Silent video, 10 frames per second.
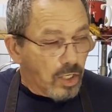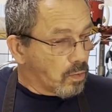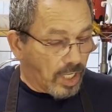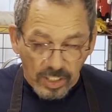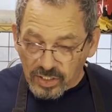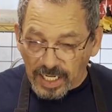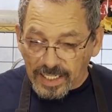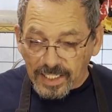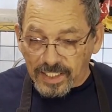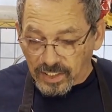We're going to set
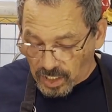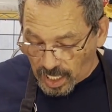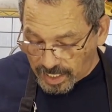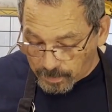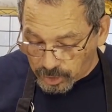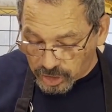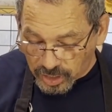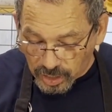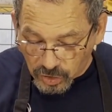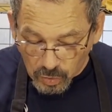that to the side, and we're just
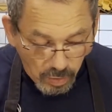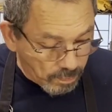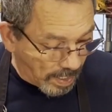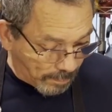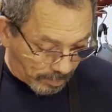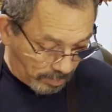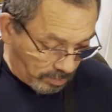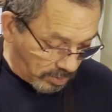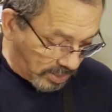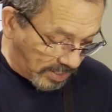going to salt and pepper
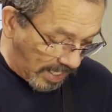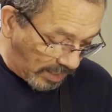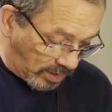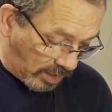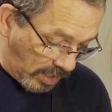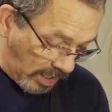to taste